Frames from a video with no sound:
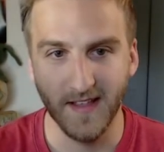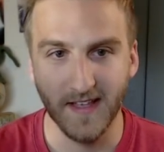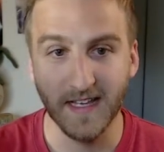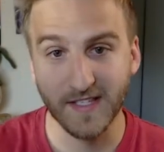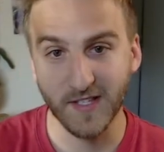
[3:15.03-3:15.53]

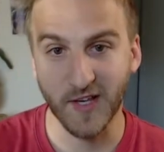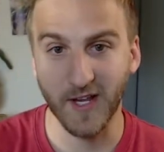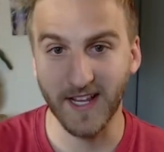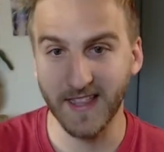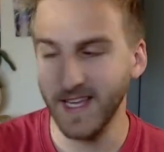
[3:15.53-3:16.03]
It's
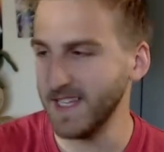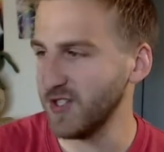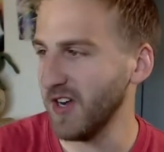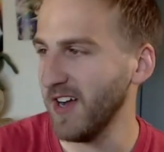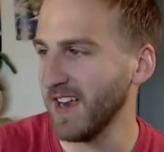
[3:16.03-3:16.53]
Sonic the
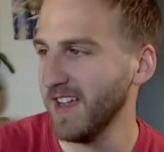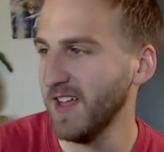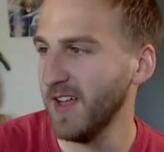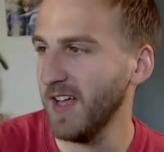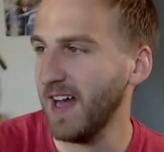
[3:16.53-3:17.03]
Hedgehog.
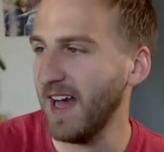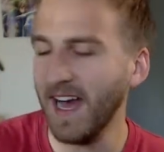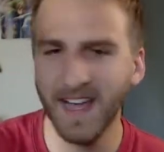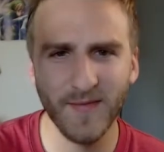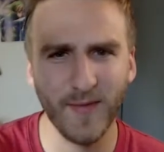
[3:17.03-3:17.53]

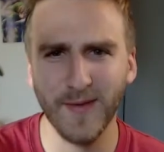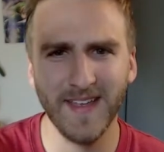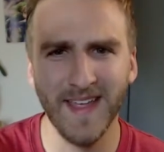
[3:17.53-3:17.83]
I've